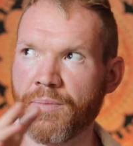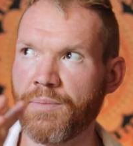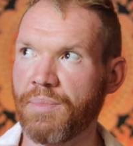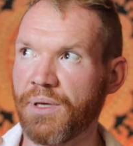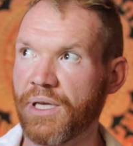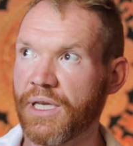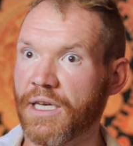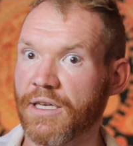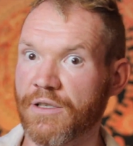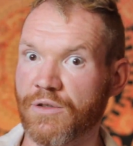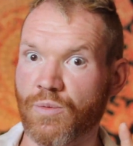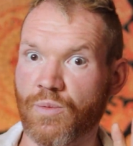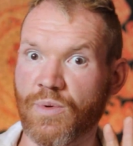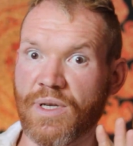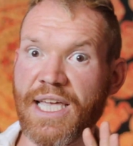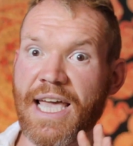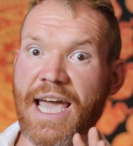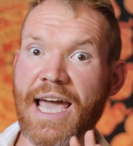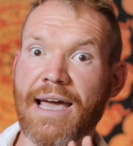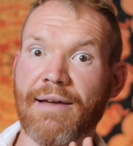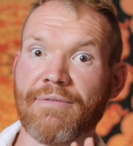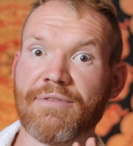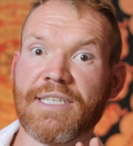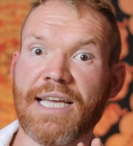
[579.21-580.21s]
because we
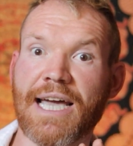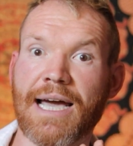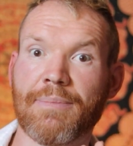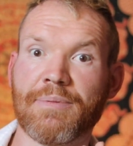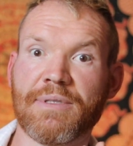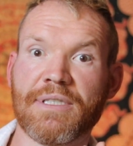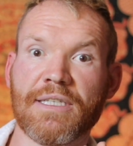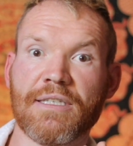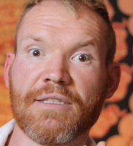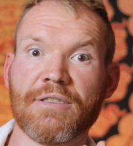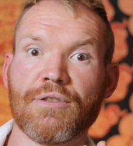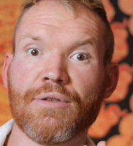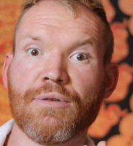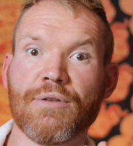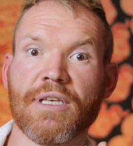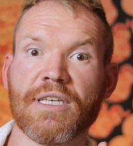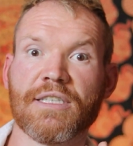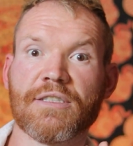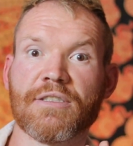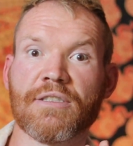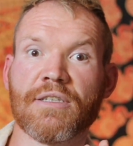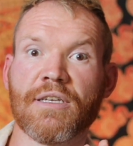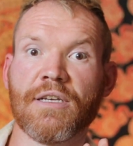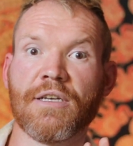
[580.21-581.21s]
have tapped into
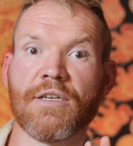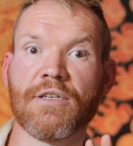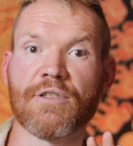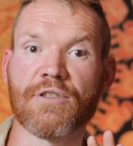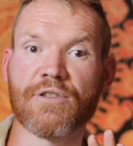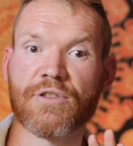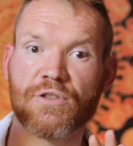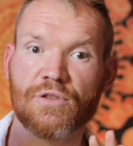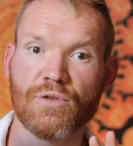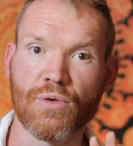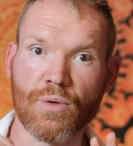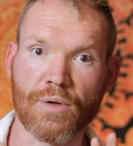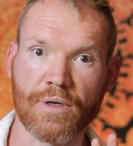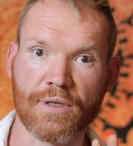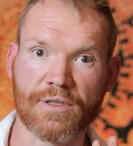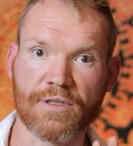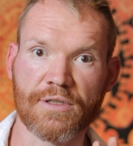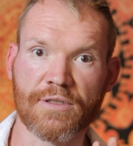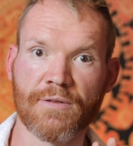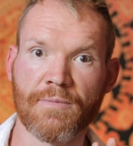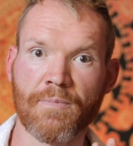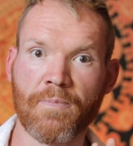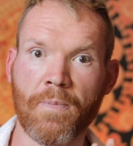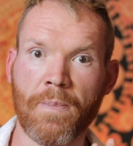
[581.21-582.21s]
this
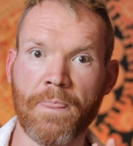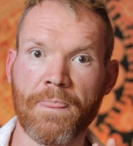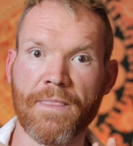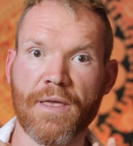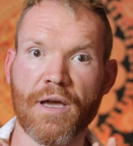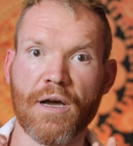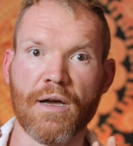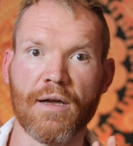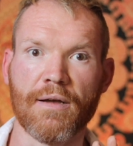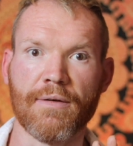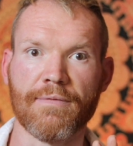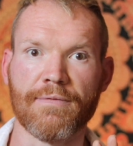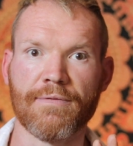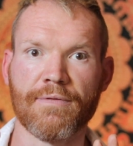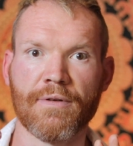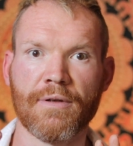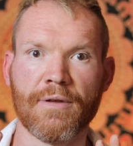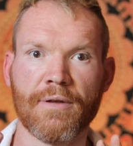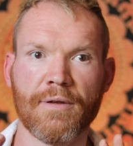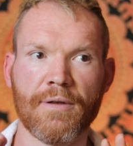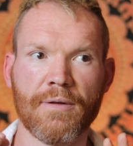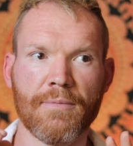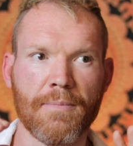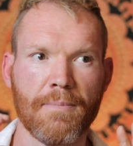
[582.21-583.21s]
source of
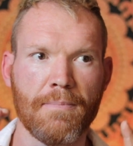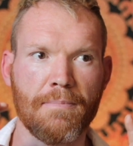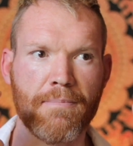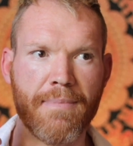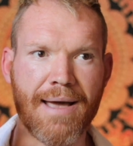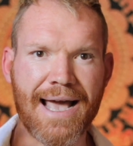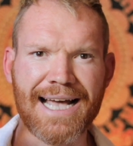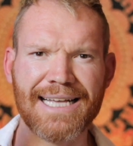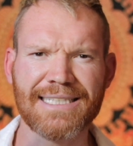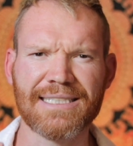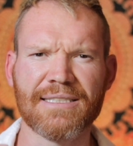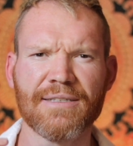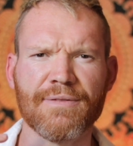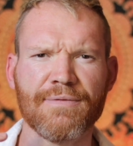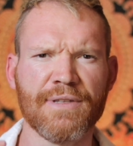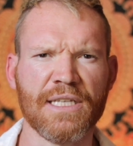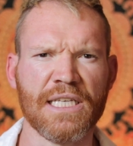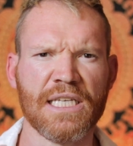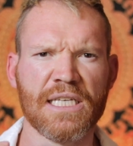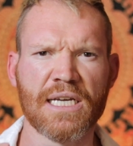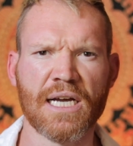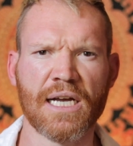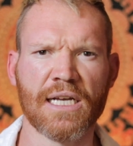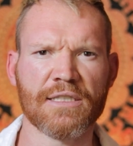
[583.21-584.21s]

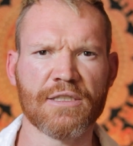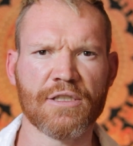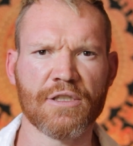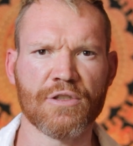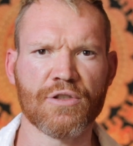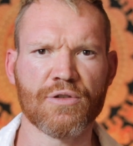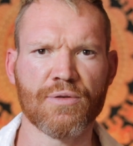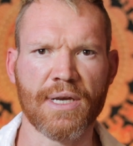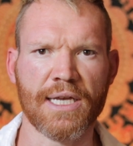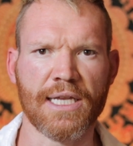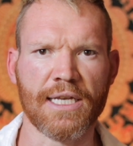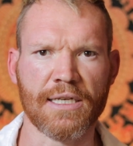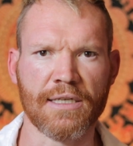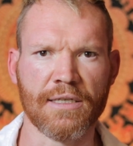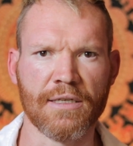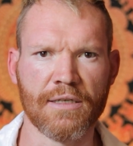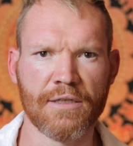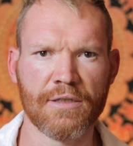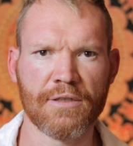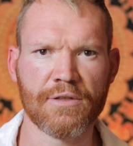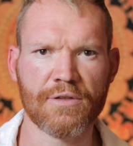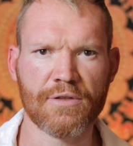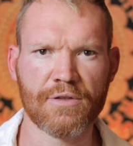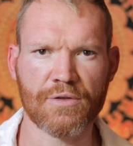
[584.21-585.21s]
massively concentrated
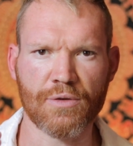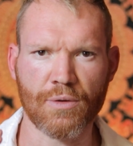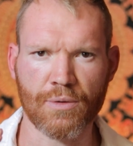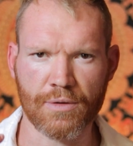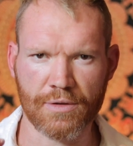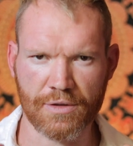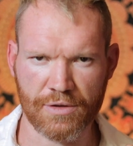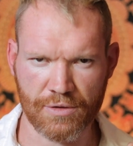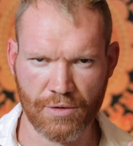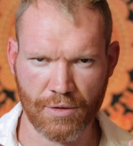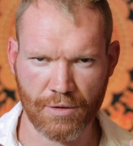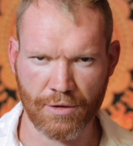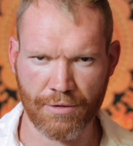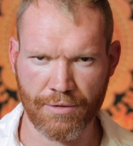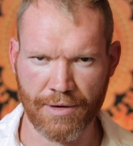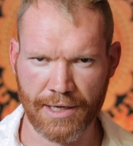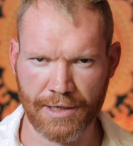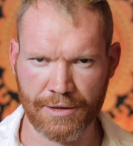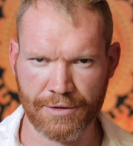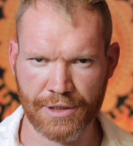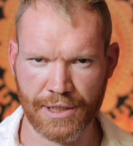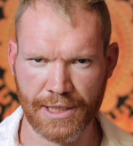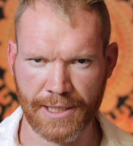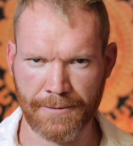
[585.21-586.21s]
stored solar
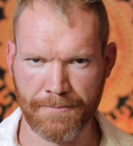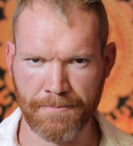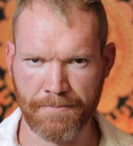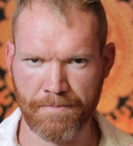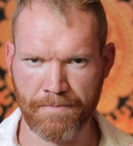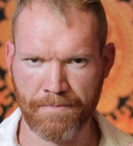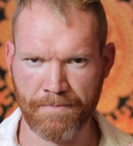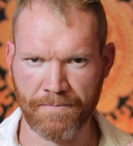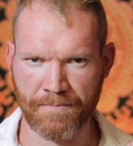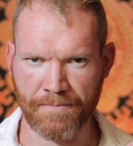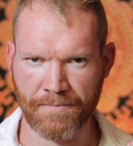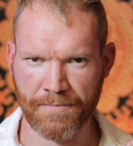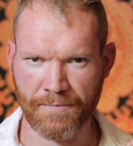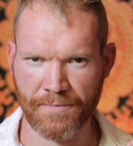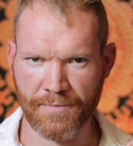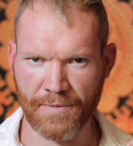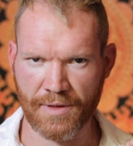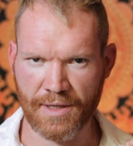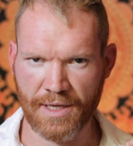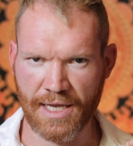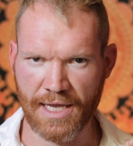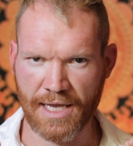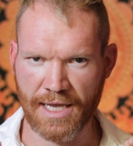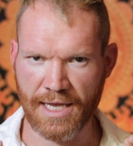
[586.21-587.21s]
energy.
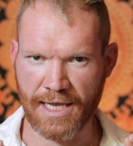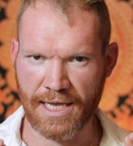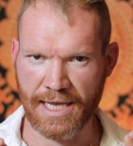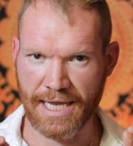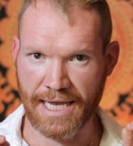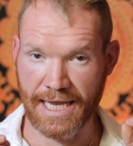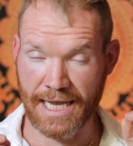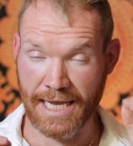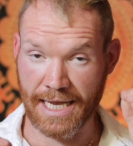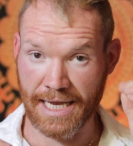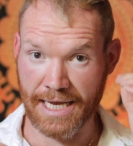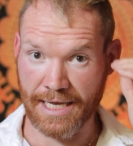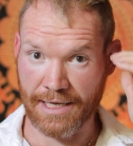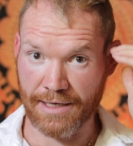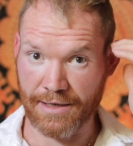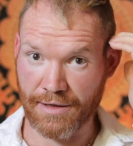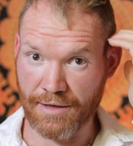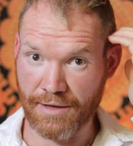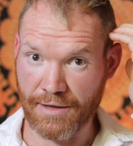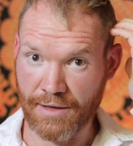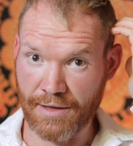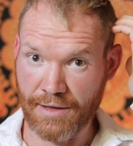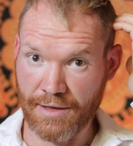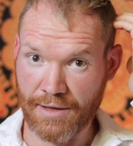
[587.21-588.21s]
And